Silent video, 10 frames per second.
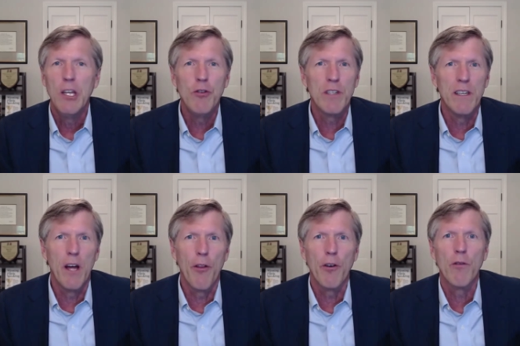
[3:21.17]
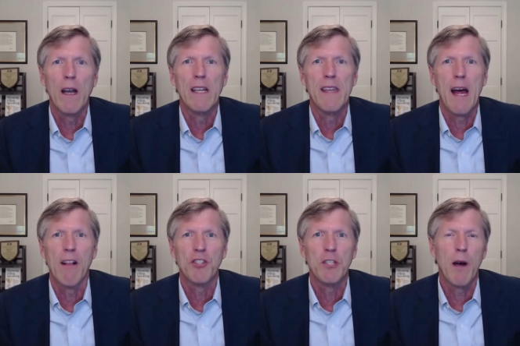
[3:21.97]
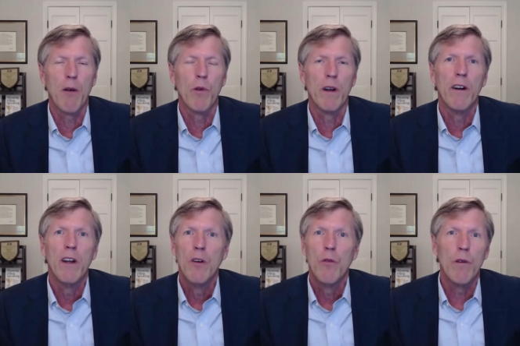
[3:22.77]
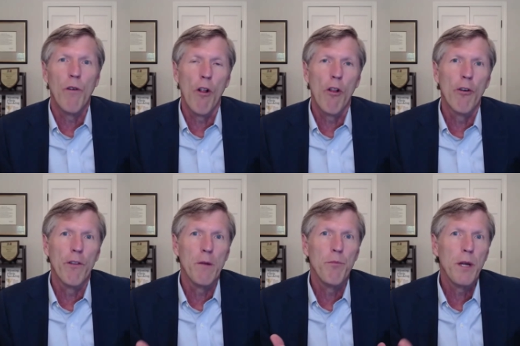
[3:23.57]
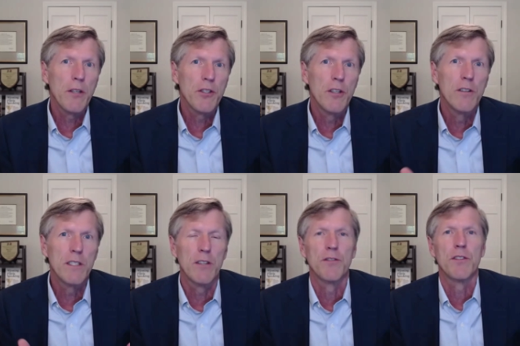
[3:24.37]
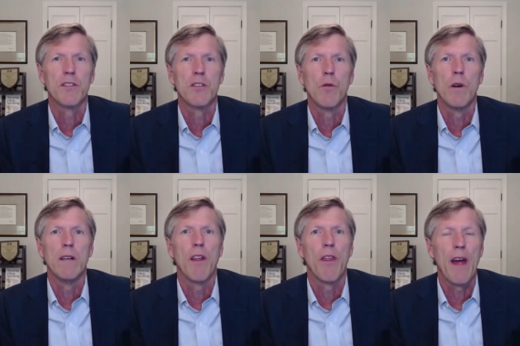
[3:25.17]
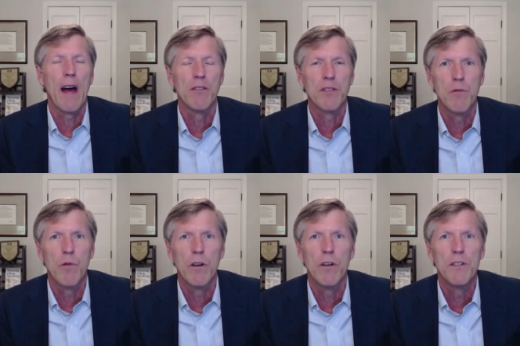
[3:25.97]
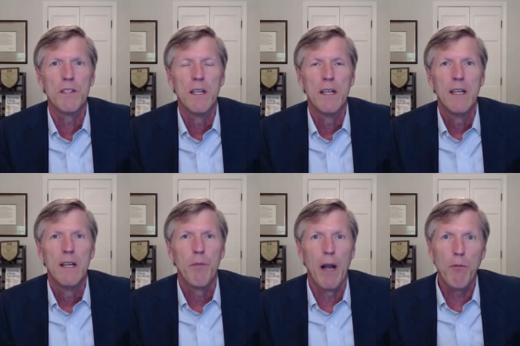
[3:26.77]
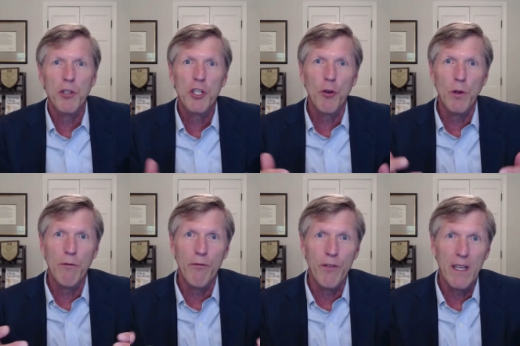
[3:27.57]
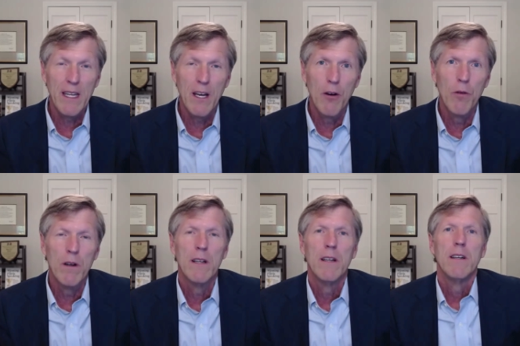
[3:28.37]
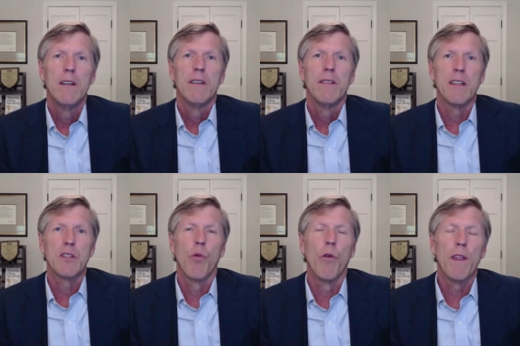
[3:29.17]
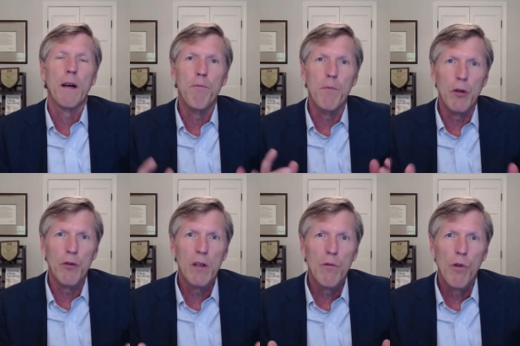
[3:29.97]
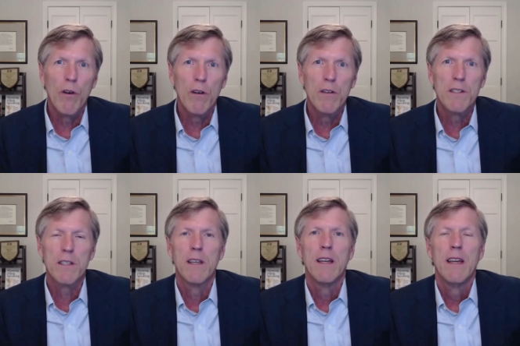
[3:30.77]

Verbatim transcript: He used another great analogy about where we've all heard that a picture tells the story of a thousand words, but I'm going to show you a video that's worth a million words.